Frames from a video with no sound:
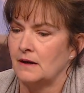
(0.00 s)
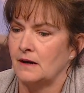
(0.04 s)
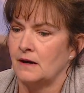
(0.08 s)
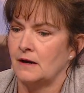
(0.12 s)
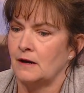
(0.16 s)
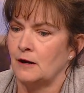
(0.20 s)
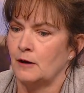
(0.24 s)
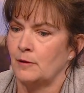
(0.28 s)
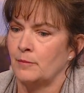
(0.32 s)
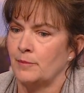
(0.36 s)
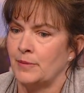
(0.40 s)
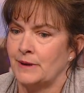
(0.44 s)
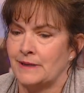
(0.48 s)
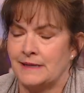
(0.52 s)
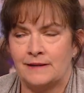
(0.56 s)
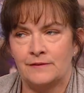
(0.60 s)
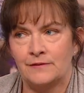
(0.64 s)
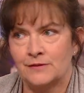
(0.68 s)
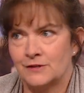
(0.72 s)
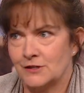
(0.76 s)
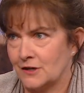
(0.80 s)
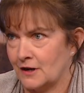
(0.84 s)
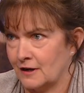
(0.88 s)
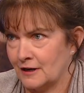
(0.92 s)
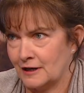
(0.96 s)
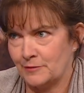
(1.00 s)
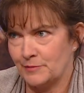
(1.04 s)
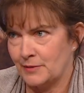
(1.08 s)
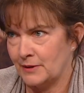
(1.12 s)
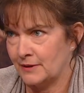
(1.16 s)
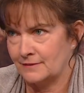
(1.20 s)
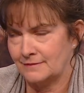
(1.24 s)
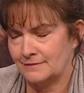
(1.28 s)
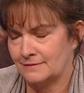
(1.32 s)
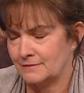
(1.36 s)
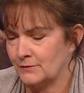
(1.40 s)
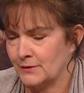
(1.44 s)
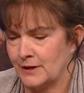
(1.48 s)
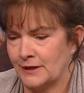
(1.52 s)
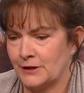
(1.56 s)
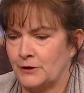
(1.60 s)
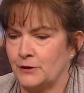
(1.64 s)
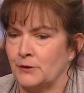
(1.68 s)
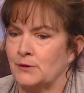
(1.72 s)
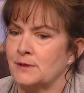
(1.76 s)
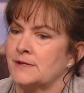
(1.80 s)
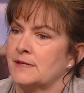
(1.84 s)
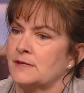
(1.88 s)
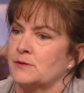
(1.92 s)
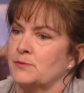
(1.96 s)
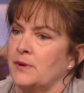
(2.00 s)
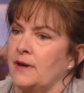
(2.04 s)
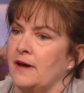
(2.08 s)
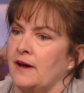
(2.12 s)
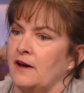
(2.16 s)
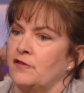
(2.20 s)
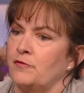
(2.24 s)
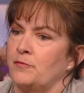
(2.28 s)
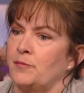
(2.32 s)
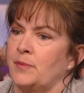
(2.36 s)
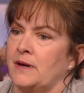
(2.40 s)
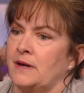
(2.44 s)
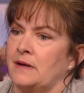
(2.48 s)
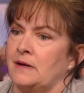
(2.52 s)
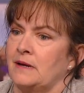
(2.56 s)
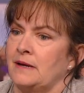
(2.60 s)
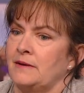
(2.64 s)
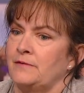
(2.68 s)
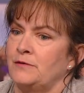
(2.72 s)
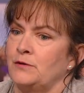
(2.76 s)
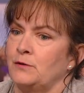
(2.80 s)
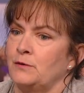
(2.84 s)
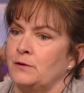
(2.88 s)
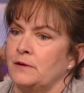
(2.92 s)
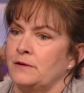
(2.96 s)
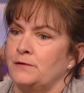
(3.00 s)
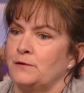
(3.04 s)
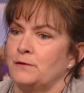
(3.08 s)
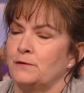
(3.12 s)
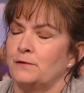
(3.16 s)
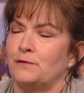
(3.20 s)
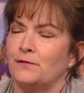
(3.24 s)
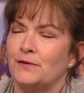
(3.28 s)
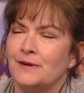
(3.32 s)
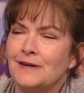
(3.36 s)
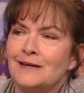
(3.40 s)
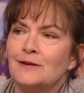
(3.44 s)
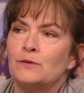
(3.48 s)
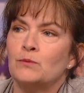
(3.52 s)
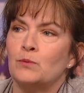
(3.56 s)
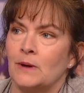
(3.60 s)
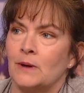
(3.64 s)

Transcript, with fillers: Um, but even talking about raccoons, as we have been, if you if you feed